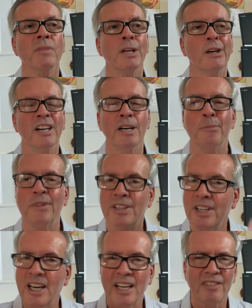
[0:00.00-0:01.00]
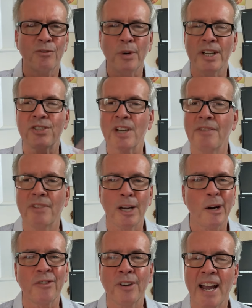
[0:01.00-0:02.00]
Um, none of which I've
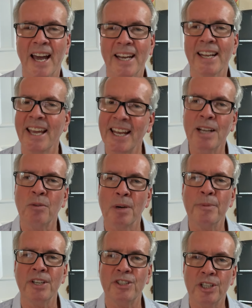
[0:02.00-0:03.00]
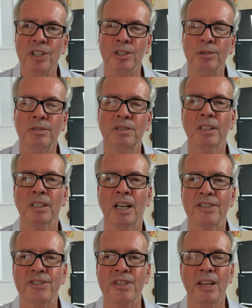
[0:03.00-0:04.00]
ever had any woman do,
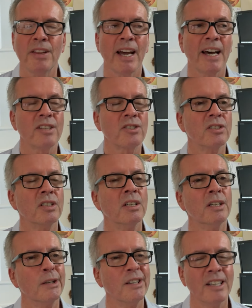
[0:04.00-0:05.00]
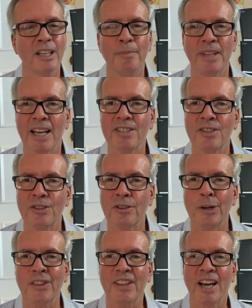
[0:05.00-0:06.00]
I'll say that. Um, and that's in
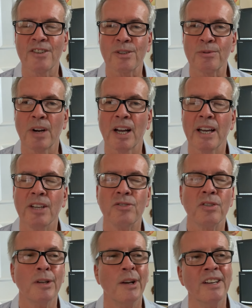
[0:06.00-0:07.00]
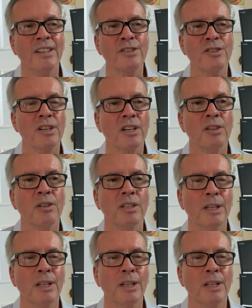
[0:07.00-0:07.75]
thirty thousand rides. So